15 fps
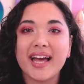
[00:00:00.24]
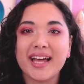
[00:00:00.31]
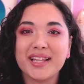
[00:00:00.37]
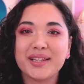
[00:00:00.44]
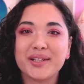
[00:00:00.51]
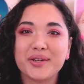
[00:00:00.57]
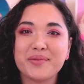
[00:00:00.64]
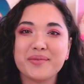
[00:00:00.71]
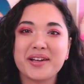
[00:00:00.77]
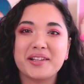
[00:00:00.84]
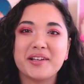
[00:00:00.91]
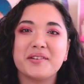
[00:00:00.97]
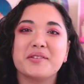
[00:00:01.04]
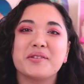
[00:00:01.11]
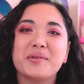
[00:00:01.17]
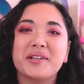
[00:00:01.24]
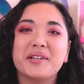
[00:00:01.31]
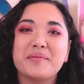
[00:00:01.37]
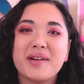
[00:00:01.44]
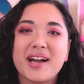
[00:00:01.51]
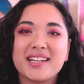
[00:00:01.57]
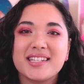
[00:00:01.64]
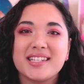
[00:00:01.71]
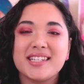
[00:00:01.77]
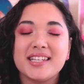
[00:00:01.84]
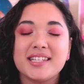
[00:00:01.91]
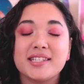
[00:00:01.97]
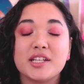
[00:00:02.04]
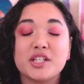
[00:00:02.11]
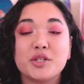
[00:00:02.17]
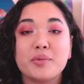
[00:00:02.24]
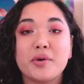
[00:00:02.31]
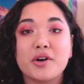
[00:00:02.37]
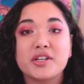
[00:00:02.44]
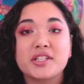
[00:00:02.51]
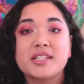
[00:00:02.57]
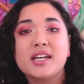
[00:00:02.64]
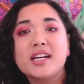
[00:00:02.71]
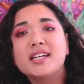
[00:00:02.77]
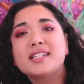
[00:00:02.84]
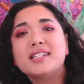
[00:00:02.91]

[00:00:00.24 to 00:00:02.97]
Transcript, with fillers: Hello my loves, welcome back to Zeke's Lunchbox.